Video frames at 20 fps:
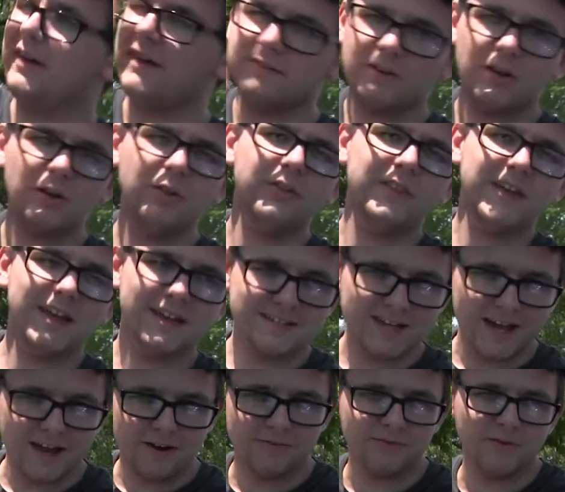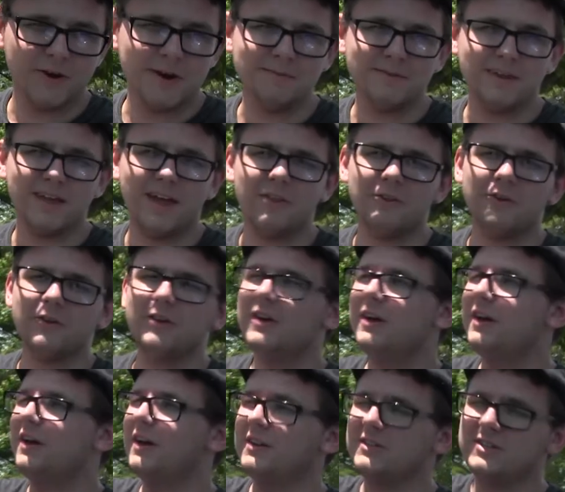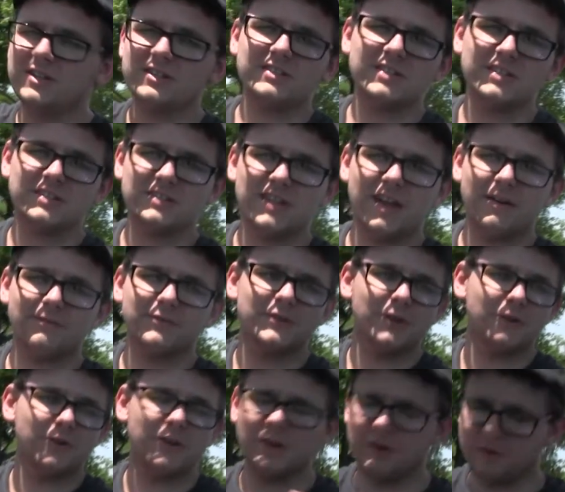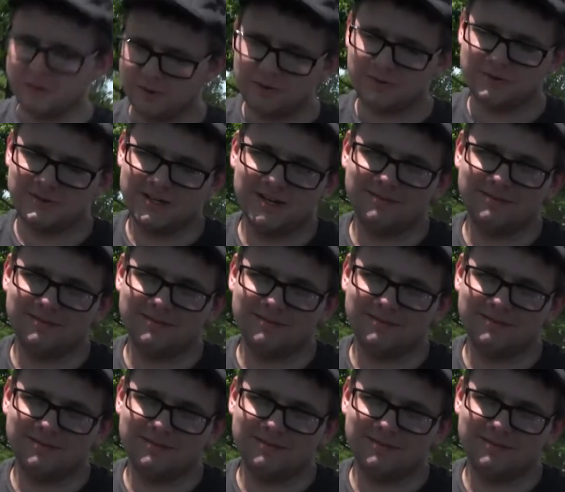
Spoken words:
have to glue the entire frame together, just the stuff so you don't lose it.